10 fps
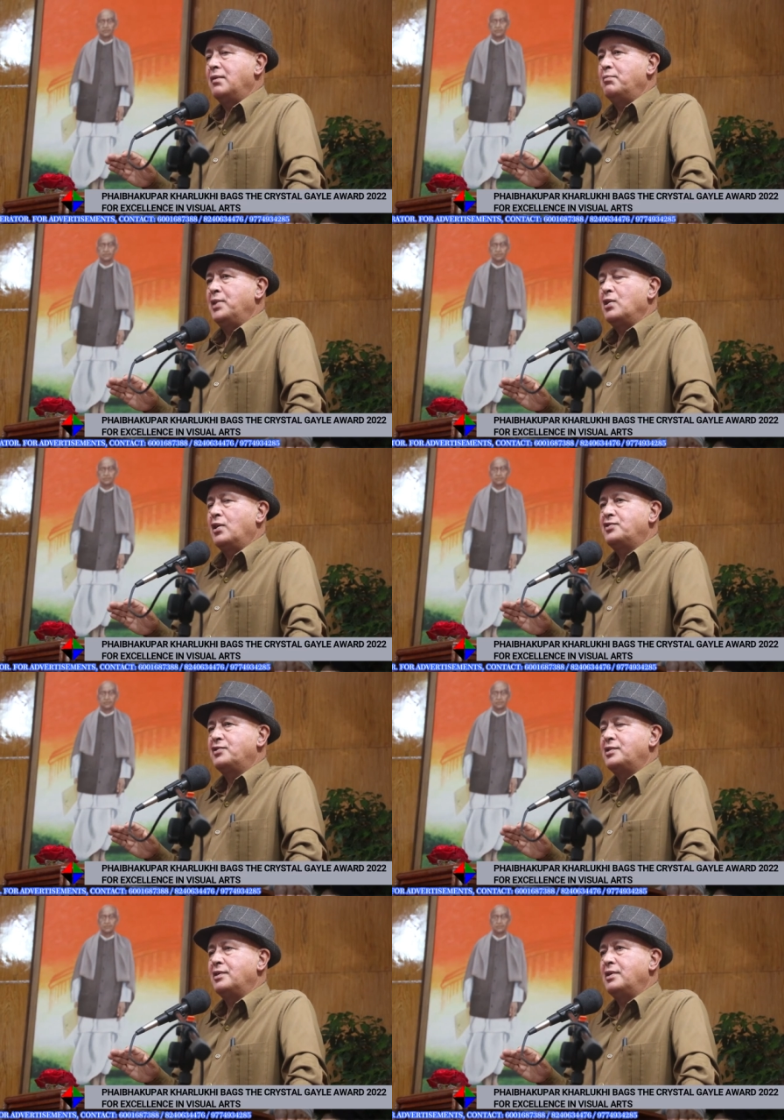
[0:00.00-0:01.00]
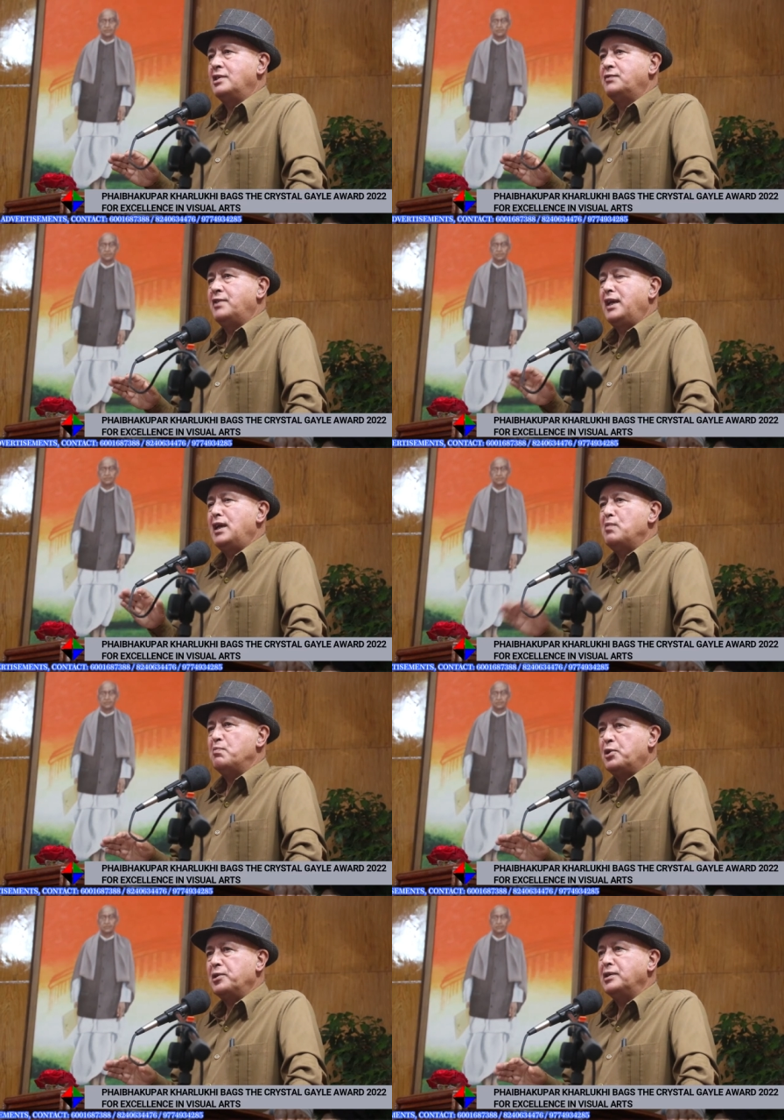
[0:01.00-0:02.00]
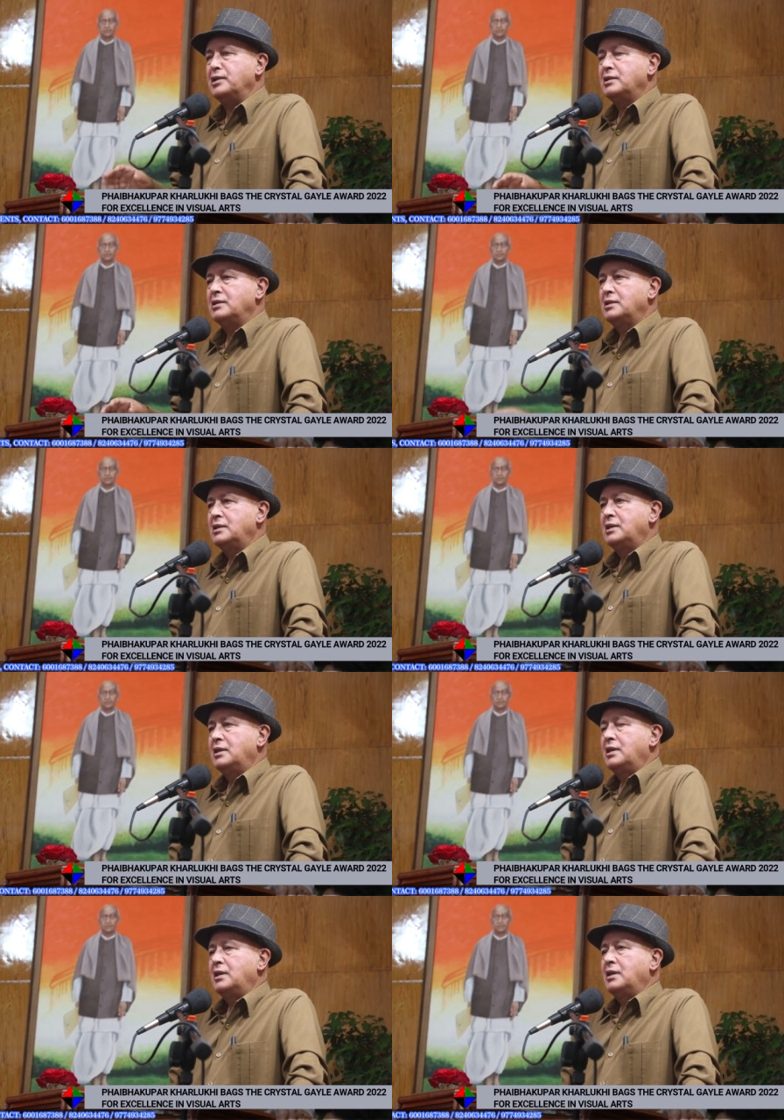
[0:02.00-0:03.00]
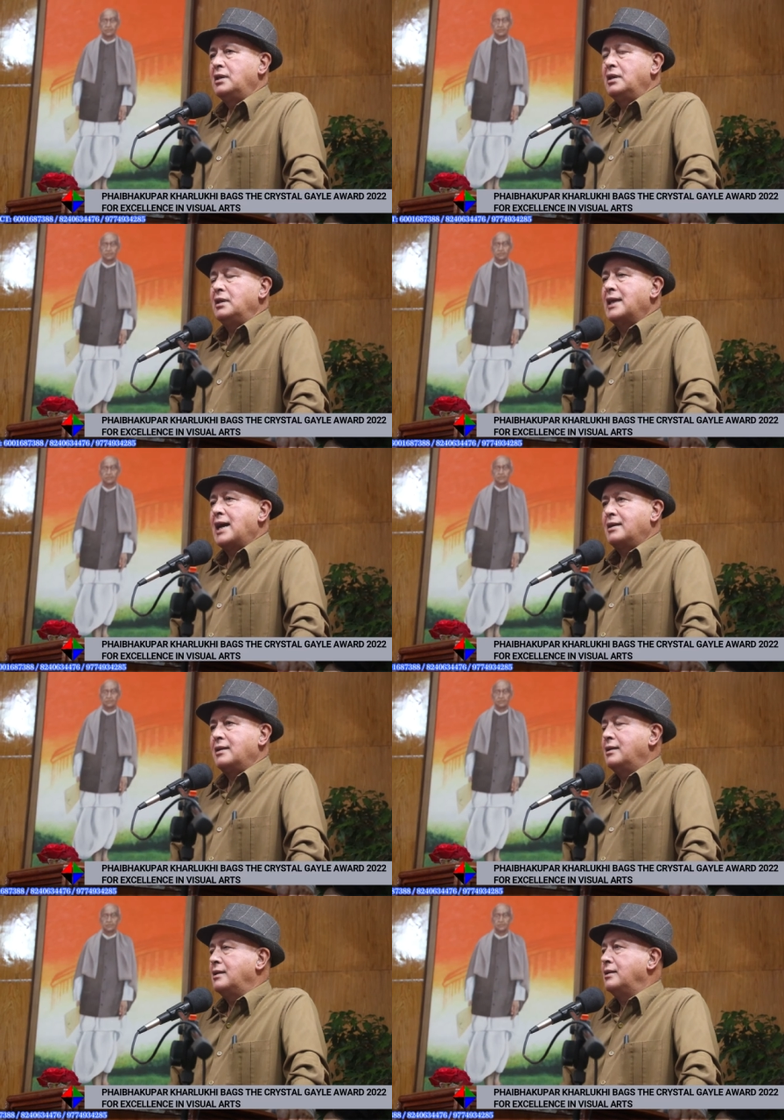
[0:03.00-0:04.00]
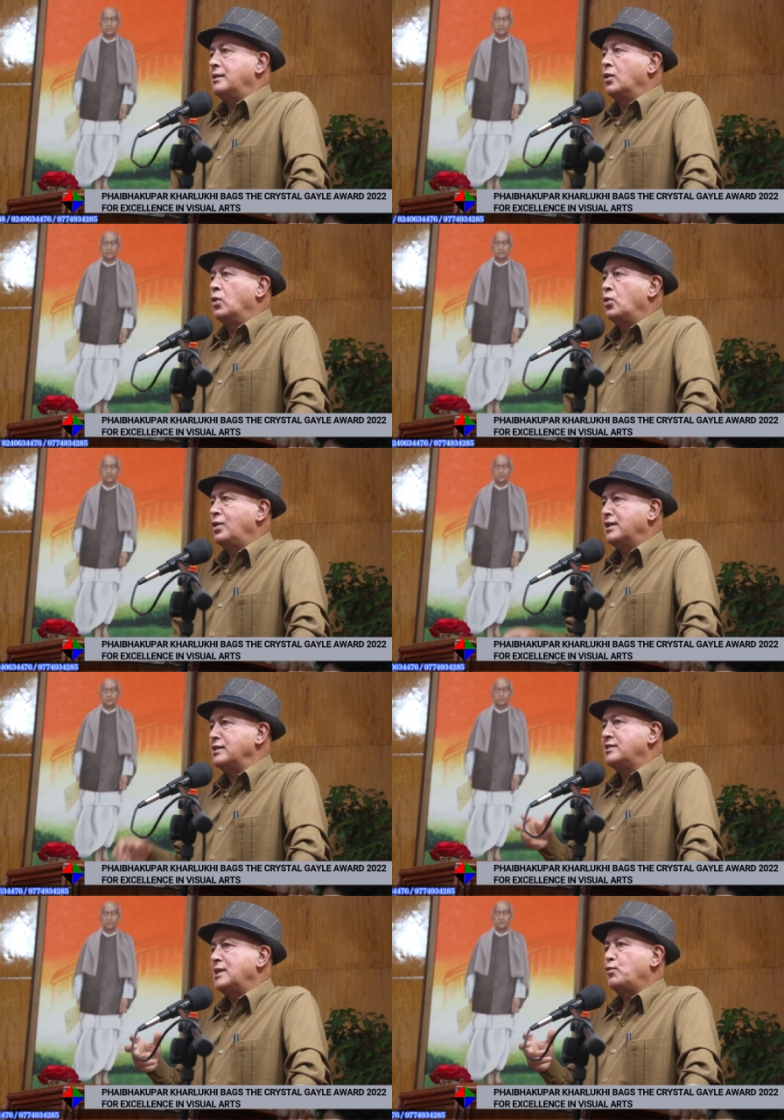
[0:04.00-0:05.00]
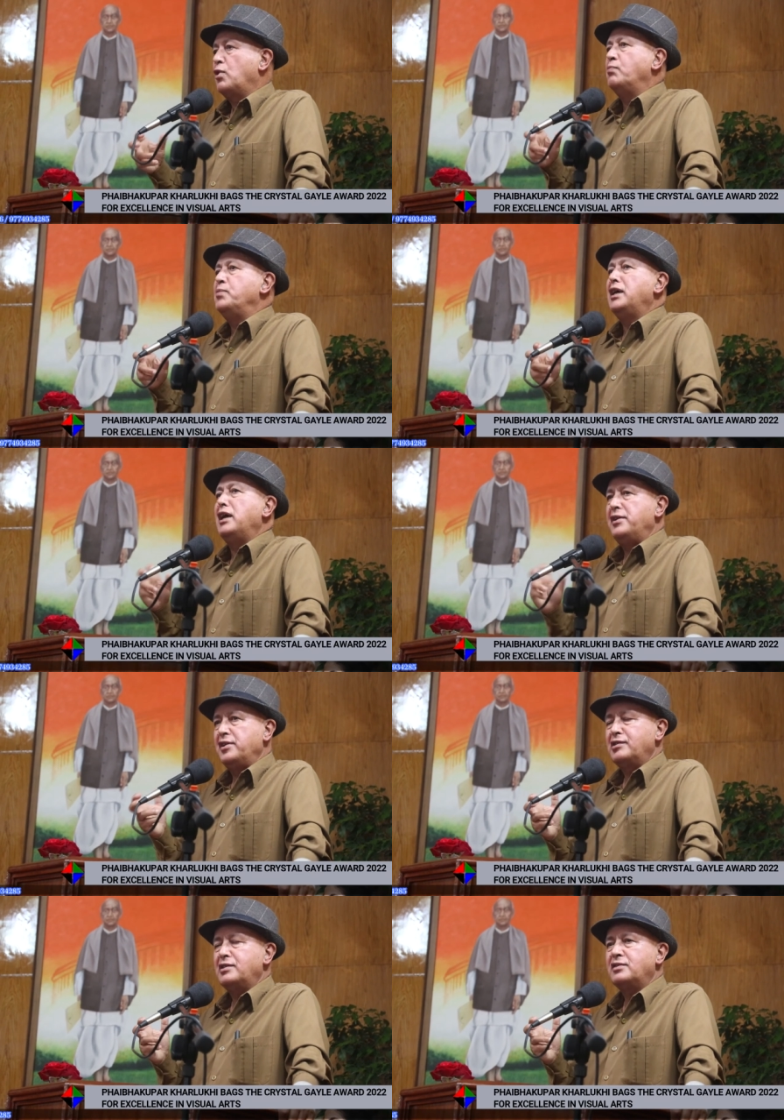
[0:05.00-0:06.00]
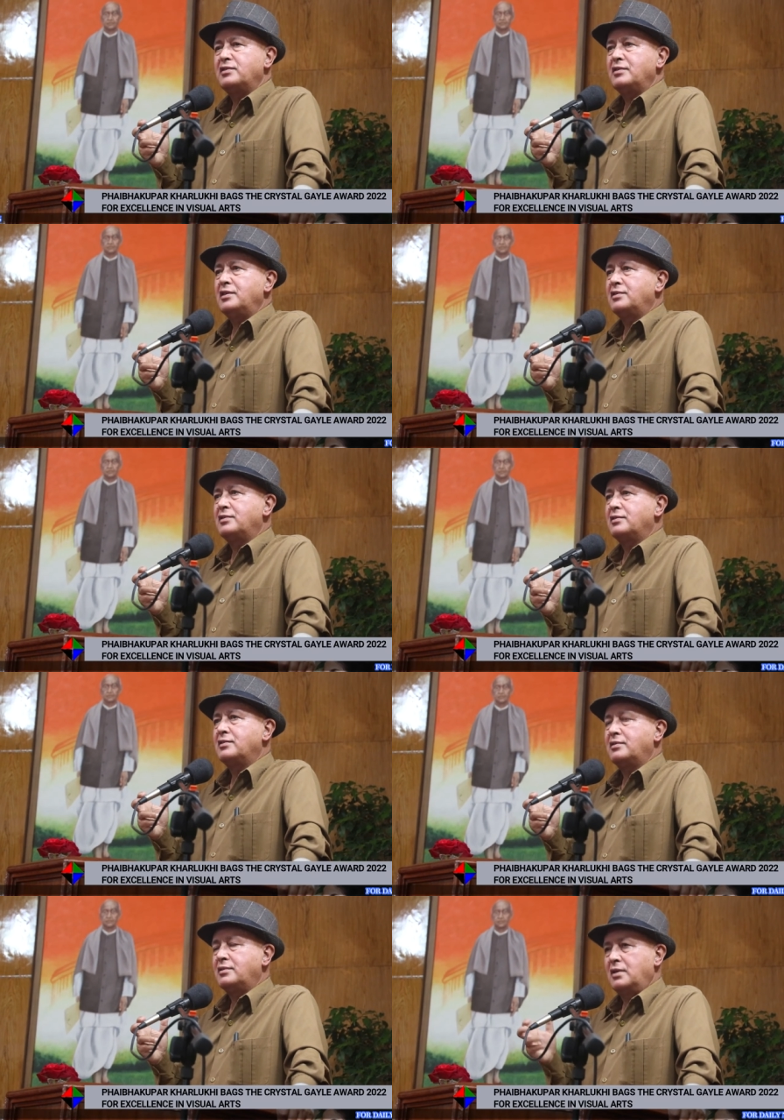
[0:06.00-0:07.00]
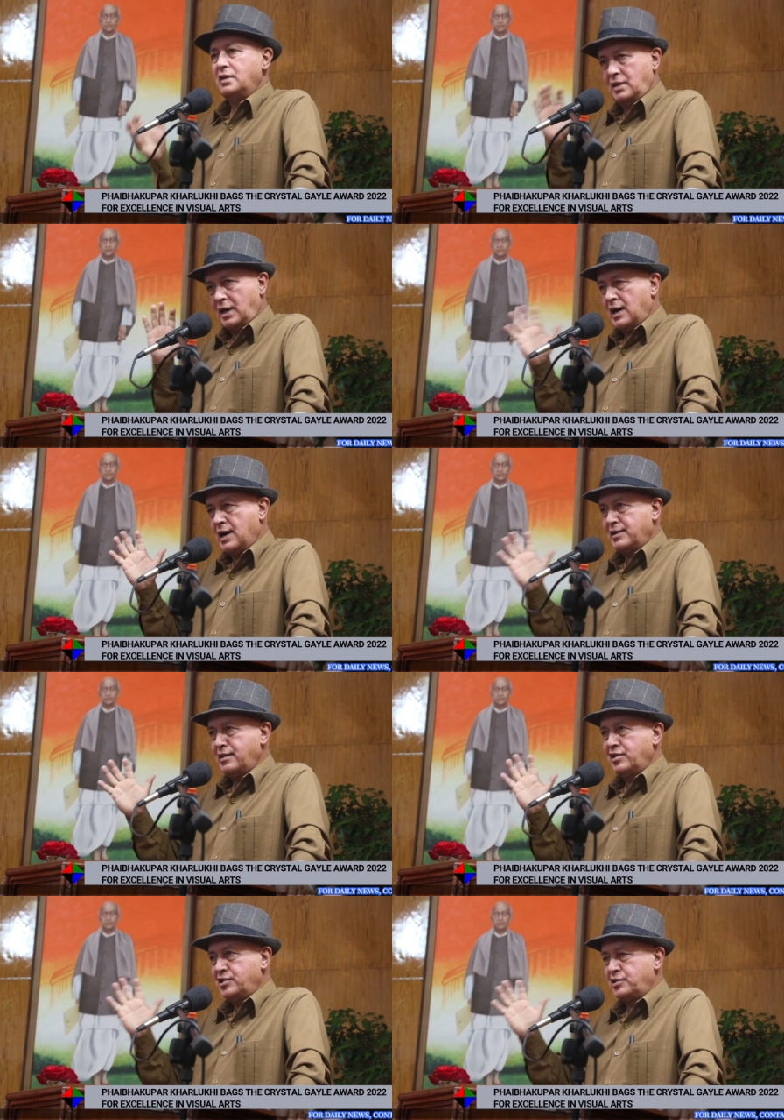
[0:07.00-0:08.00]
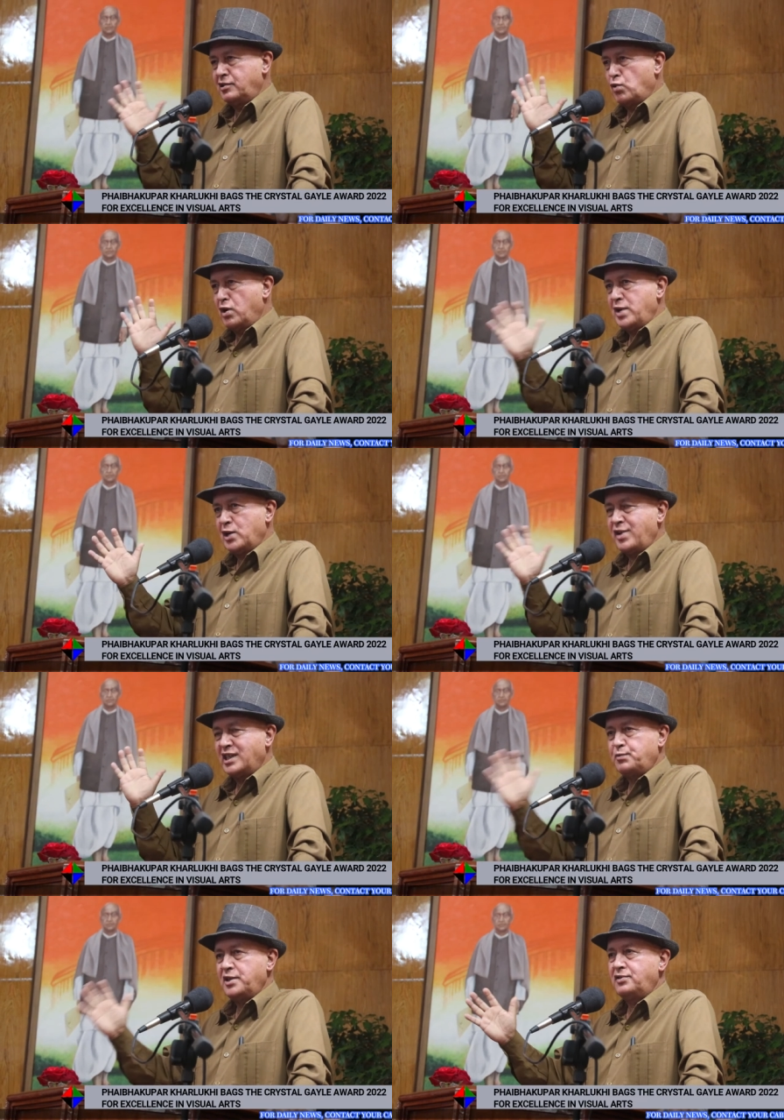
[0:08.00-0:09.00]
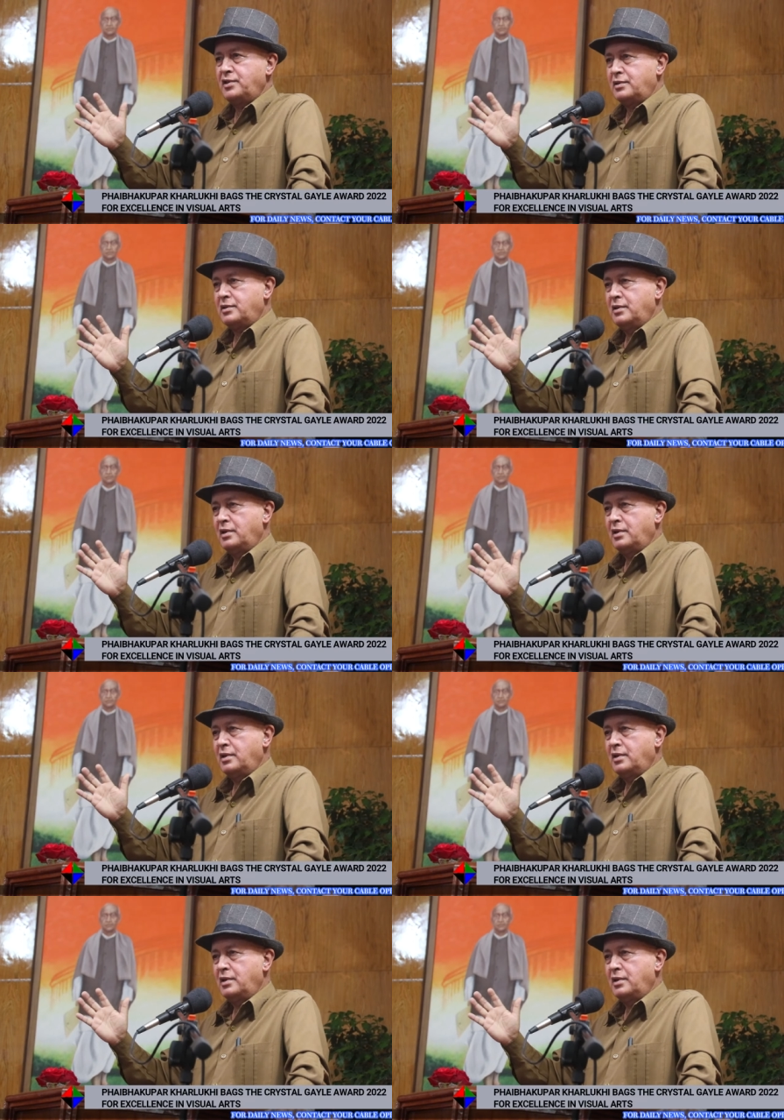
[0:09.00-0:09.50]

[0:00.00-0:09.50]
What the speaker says: Because it's very important that the whole concept of being indigenous is art and literature is one way to express it.